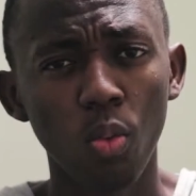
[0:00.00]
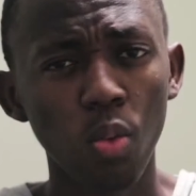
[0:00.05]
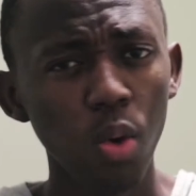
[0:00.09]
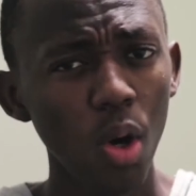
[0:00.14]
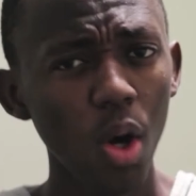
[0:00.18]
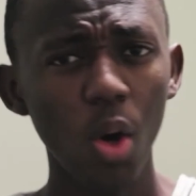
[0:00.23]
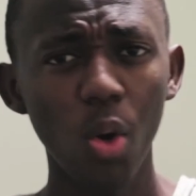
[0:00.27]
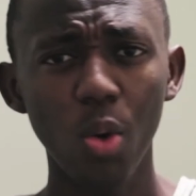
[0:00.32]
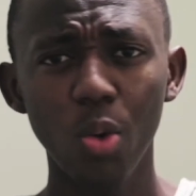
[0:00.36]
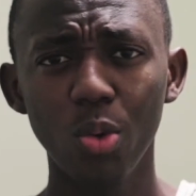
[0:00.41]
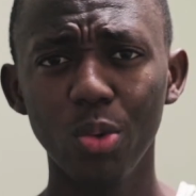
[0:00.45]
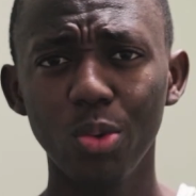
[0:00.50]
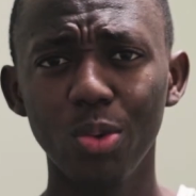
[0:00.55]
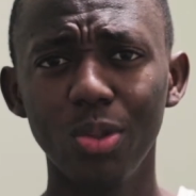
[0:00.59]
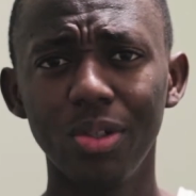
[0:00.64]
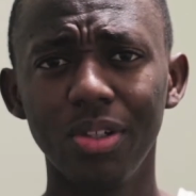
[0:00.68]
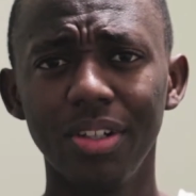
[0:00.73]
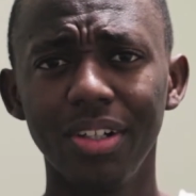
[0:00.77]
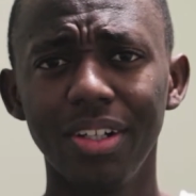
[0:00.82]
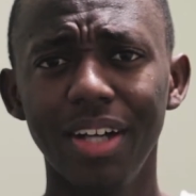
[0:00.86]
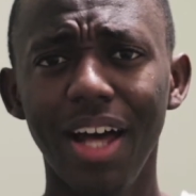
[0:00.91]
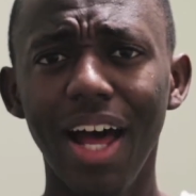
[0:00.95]
Whoa!
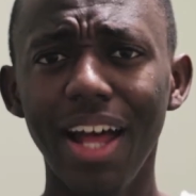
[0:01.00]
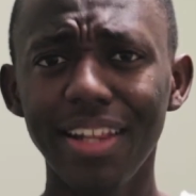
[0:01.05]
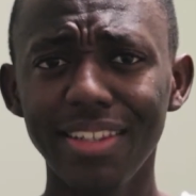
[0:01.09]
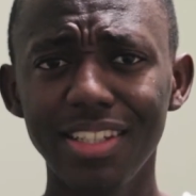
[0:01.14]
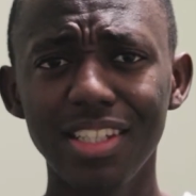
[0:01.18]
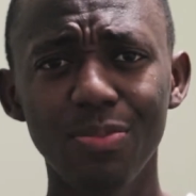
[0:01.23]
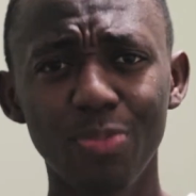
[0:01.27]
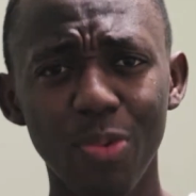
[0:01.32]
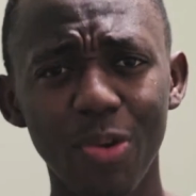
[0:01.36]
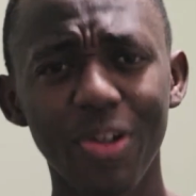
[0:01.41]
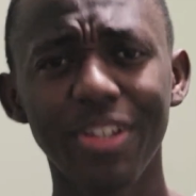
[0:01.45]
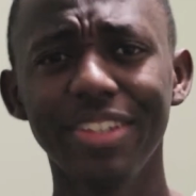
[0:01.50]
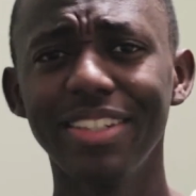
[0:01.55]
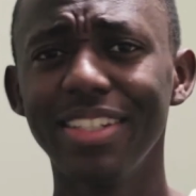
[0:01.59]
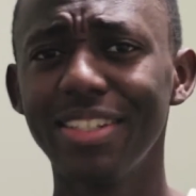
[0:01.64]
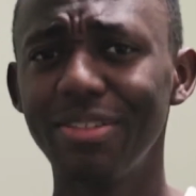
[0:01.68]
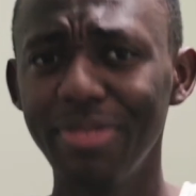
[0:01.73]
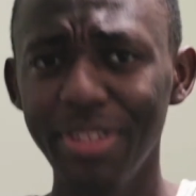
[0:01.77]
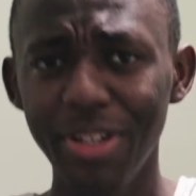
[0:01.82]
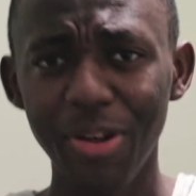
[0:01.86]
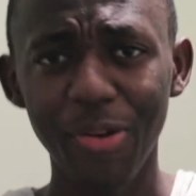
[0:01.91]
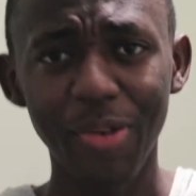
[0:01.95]
At this point,
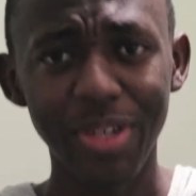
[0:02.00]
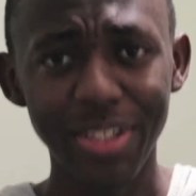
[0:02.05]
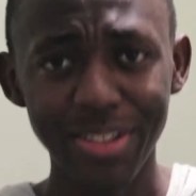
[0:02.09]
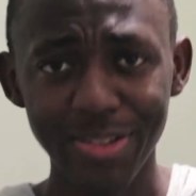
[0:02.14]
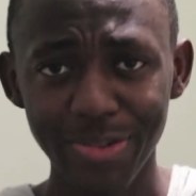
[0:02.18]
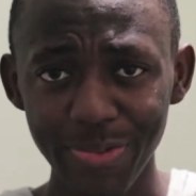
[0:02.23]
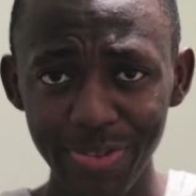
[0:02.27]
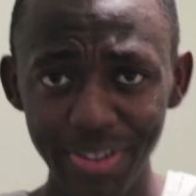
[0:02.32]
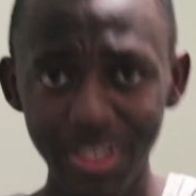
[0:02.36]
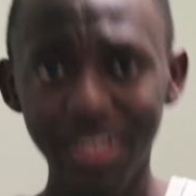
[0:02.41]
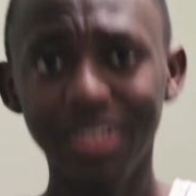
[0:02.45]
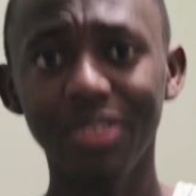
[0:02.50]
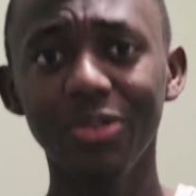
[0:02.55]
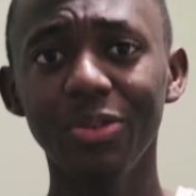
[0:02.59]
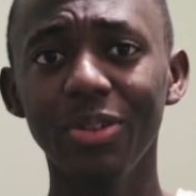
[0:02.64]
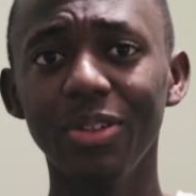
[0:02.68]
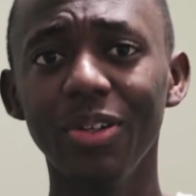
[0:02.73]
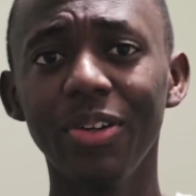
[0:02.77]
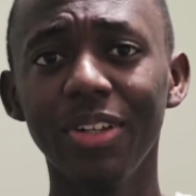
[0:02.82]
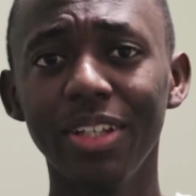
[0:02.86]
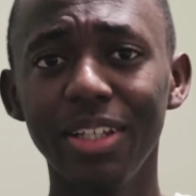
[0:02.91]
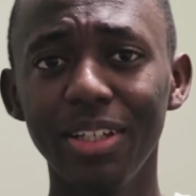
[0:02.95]
this video is filled
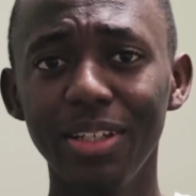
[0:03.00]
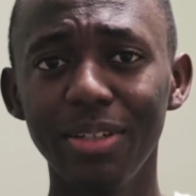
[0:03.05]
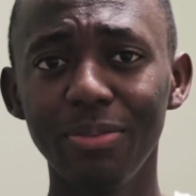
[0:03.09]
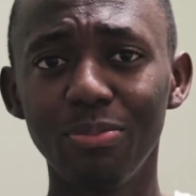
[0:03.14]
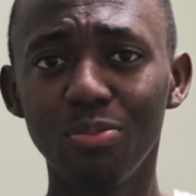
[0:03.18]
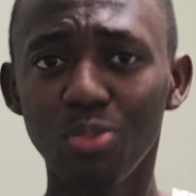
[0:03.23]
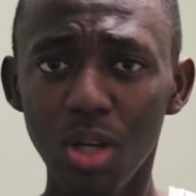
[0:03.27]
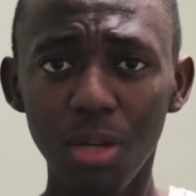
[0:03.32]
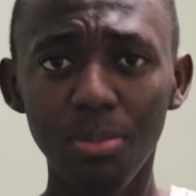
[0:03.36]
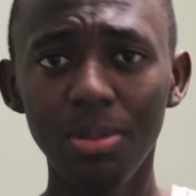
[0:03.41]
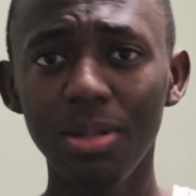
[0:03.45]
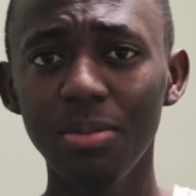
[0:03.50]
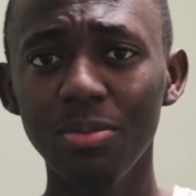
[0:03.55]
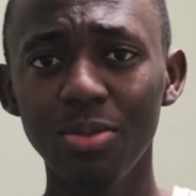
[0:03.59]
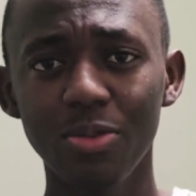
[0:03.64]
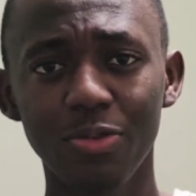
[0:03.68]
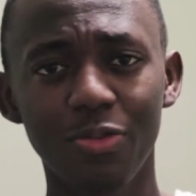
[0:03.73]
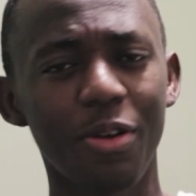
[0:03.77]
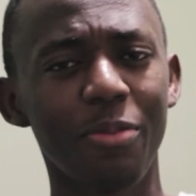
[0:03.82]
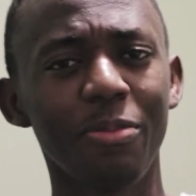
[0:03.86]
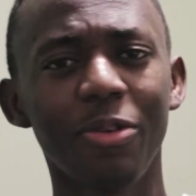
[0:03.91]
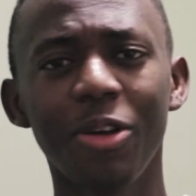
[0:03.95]
with only
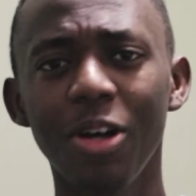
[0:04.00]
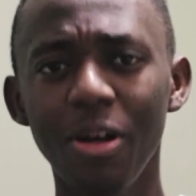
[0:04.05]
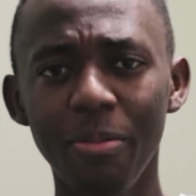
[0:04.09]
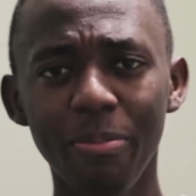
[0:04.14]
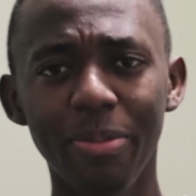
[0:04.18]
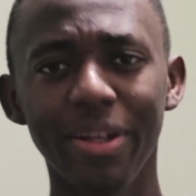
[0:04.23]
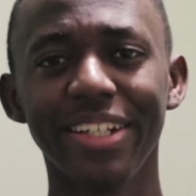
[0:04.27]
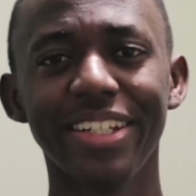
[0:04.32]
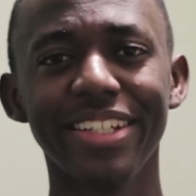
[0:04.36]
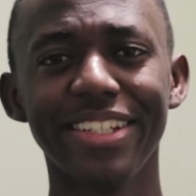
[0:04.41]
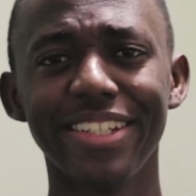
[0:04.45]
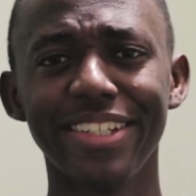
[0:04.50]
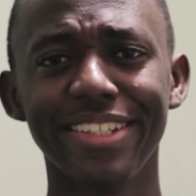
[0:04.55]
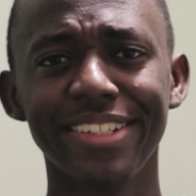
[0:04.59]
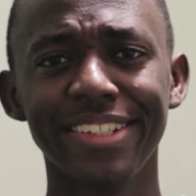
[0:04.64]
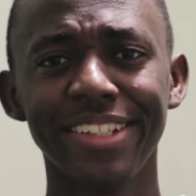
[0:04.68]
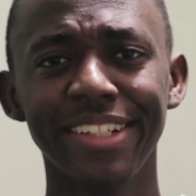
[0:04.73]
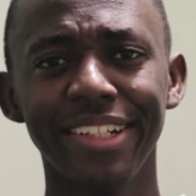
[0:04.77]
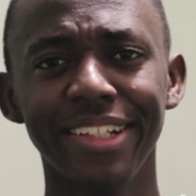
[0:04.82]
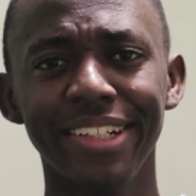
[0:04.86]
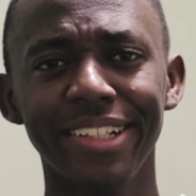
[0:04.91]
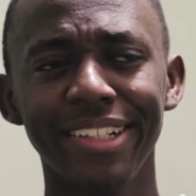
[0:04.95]
problems from
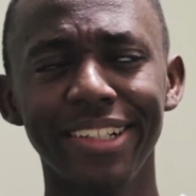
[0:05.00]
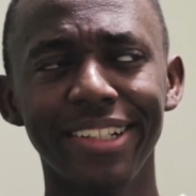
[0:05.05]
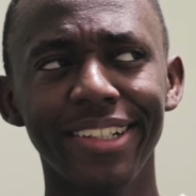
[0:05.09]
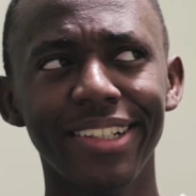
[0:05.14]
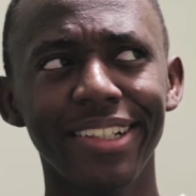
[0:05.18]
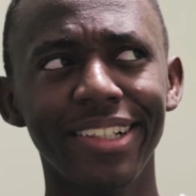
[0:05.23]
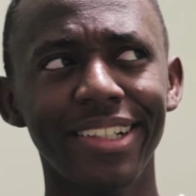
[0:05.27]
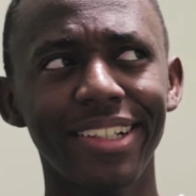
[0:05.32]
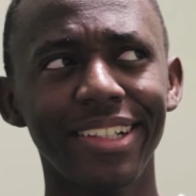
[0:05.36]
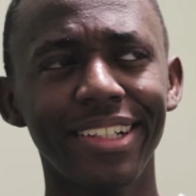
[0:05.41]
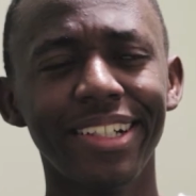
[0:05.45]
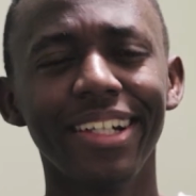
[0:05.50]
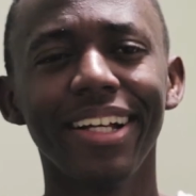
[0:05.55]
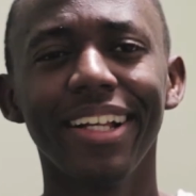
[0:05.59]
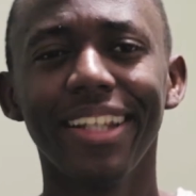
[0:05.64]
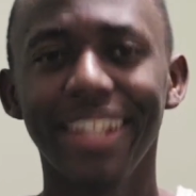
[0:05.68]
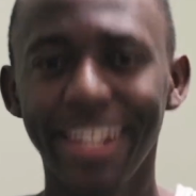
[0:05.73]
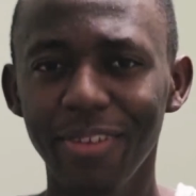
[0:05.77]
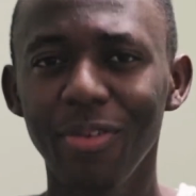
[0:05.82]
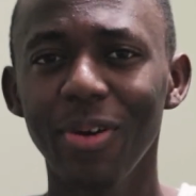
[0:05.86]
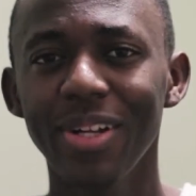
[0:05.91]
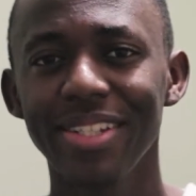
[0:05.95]
companies
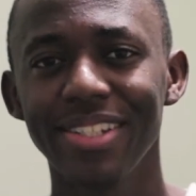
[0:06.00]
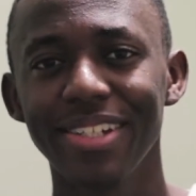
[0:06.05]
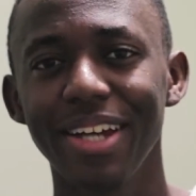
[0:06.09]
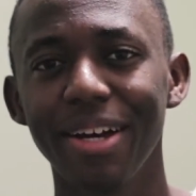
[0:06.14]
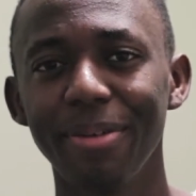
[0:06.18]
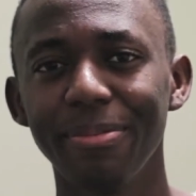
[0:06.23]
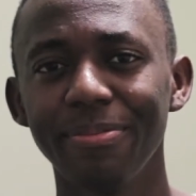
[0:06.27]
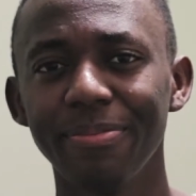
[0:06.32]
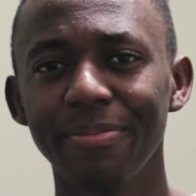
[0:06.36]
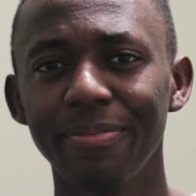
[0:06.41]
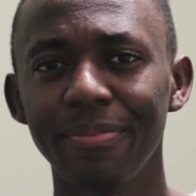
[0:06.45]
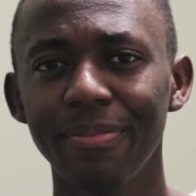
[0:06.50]
like WhatsApp.